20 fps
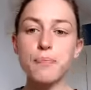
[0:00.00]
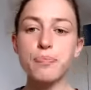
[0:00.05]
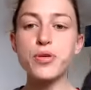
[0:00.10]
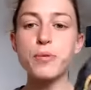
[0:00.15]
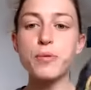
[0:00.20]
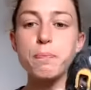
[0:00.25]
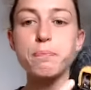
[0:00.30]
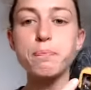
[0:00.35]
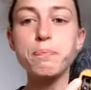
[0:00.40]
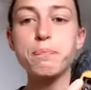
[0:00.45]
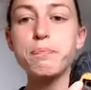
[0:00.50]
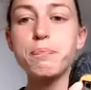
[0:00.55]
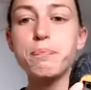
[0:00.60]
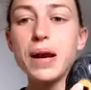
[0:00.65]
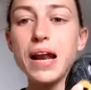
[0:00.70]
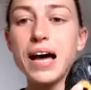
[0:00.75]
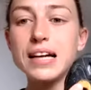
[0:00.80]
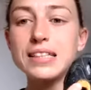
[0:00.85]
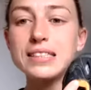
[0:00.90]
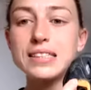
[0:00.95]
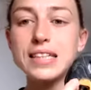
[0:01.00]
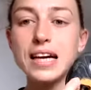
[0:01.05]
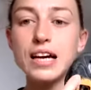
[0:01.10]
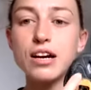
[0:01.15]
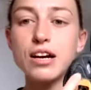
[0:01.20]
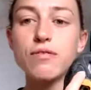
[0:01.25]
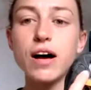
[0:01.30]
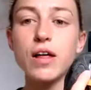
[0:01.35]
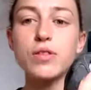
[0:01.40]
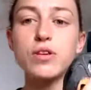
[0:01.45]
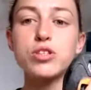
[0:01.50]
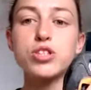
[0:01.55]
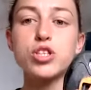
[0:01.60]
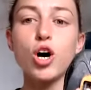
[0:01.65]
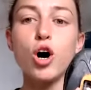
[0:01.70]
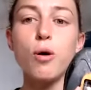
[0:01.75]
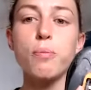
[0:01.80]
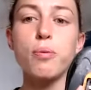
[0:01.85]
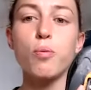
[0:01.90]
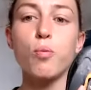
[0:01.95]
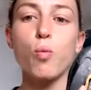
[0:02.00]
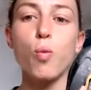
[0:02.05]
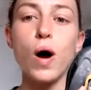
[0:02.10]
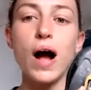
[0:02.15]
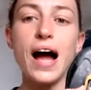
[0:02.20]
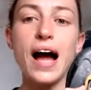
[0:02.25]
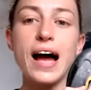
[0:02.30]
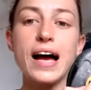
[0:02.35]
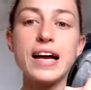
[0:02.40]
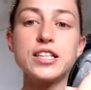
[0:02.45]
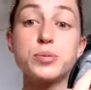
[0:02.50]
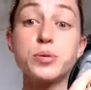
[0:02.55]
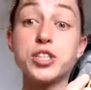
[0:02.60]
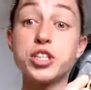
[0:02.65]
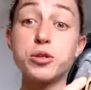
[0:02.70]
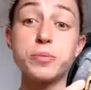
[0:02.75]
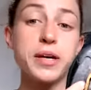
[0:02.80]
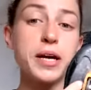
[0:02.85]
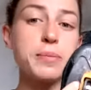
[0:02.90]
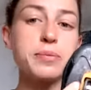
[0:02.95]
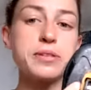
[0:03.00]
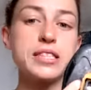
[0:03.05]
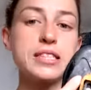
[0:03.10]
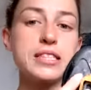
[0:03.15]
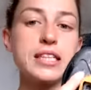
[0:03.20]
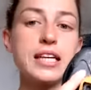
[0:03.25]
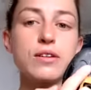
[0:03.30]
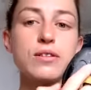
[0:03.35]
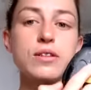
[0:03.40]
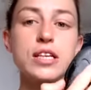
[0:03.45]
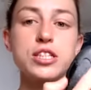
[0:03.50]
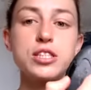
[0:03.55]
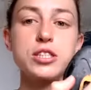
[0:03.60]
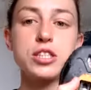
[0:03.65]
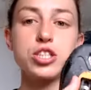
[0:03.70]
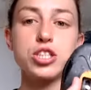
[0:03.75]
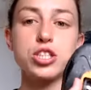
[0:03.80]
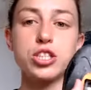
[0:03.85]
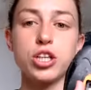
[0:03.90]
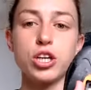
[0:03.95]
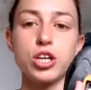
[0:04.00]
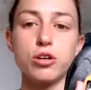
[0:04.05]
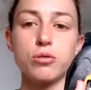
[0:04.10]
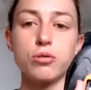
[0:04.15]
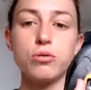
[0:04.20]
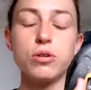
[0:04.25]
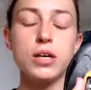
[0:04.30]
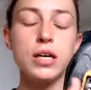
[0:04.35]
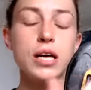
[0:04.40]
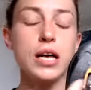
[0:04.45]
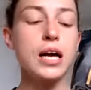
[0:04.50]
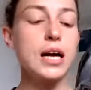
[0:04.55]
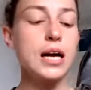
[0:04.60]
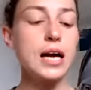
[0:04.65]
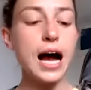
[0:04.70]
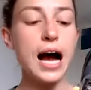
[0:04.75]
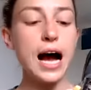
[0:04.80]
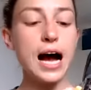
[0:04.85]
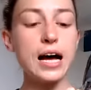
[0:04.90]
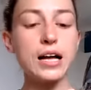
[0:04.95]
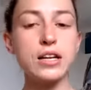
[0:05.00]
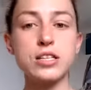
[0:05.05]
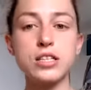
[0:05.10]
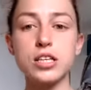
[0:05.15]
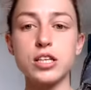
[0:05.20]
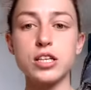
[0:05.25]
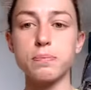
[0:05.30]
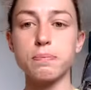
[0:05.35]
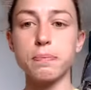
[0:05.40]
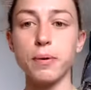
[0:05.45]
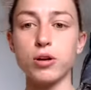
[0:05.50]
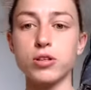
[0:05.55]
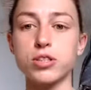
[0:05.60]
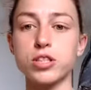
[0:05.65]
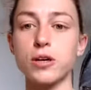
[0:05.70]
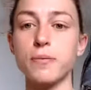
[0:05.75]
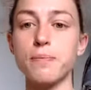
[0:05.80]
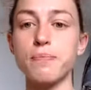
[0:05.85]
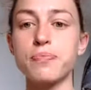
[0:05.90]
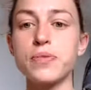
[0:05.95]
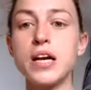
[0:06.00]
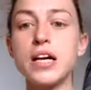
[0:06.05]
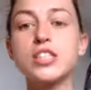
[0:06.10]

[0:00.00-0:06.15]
the plastic around the top wears, which you'll be able to see on this shoe, and at the bottom.